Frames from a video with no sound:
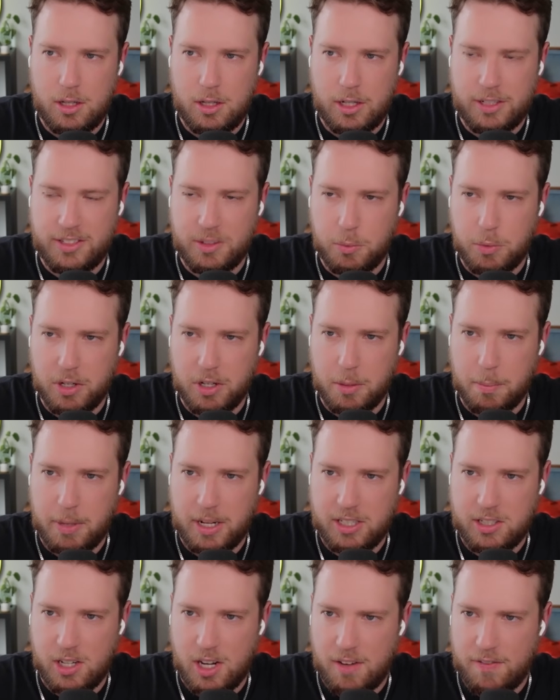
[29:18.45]
It's in one of the
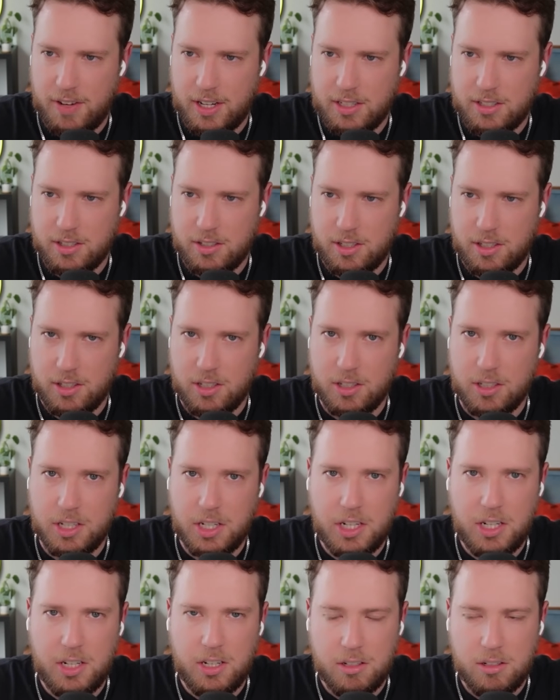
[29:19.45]
best offenses in the league.